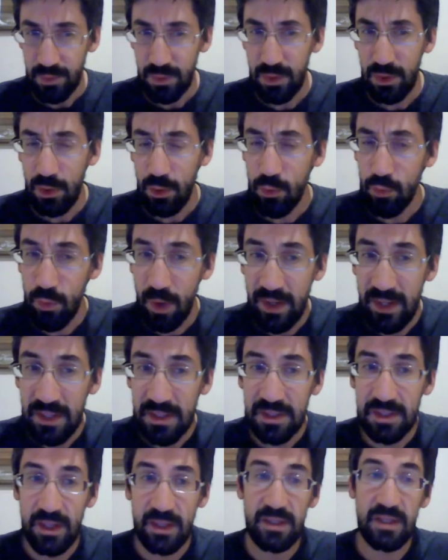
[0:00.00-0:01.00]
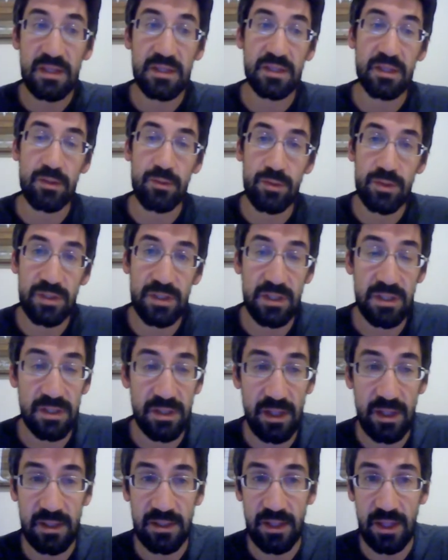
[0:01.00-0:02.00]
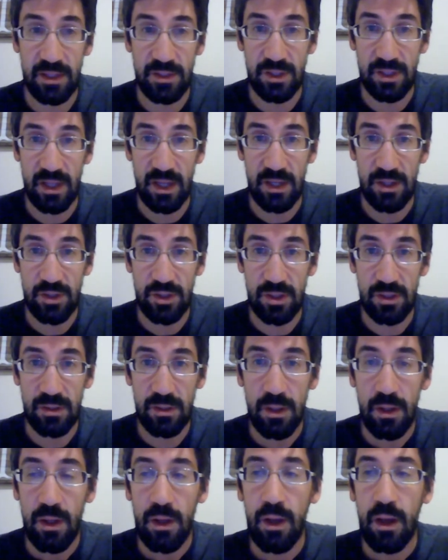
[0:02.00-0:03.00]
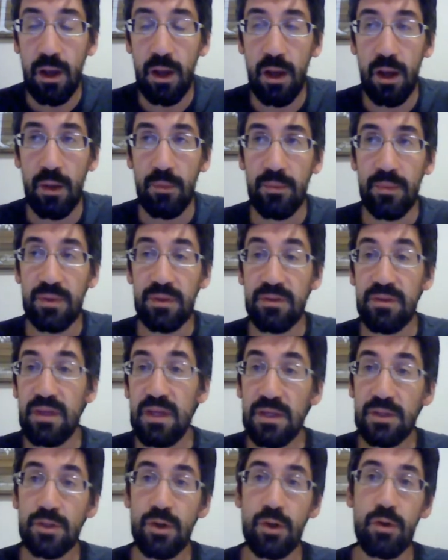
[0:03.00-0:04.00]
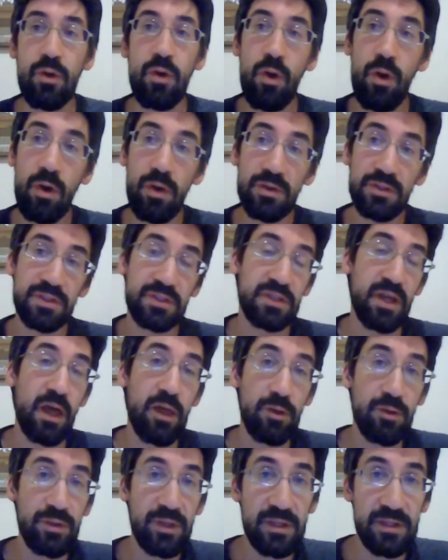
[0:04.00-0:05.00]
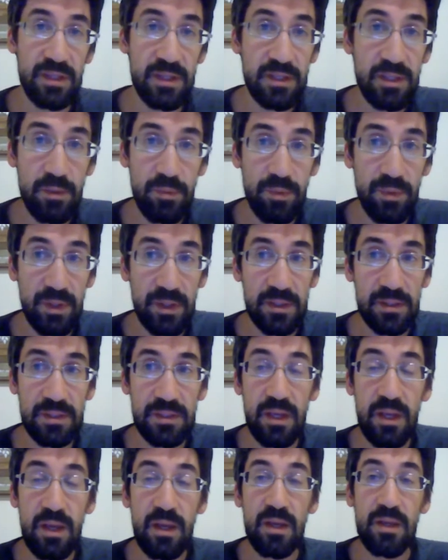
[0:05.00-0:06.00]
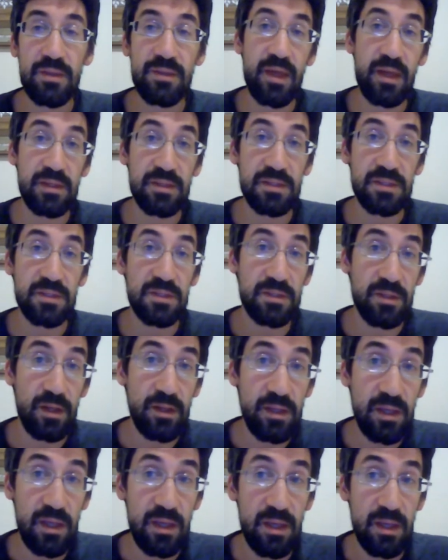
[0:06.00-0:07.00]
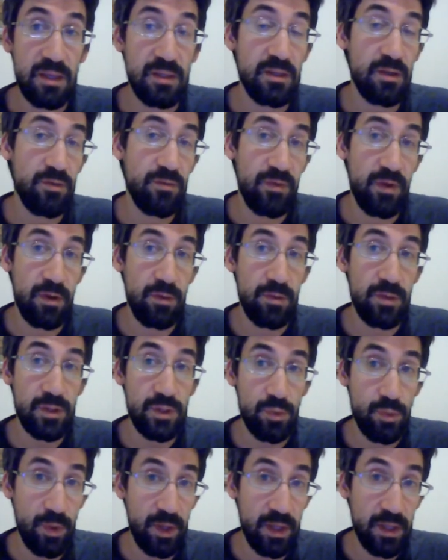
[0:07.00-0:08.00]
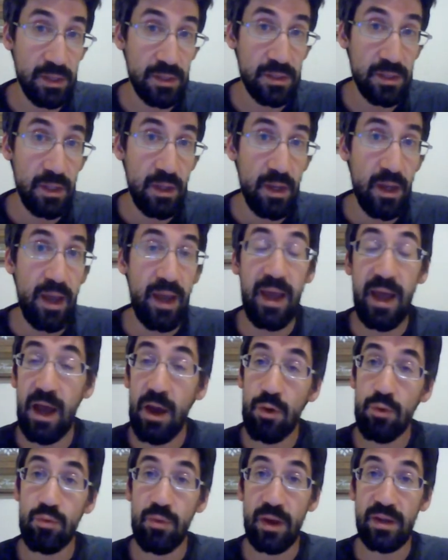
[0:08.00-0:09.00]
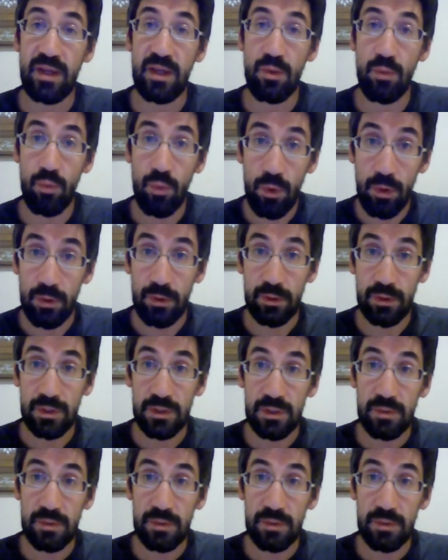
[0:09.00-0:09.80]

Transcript: writing studies, literacy studies, education. These are all scholarly disciplines that study in their various ways how writing works.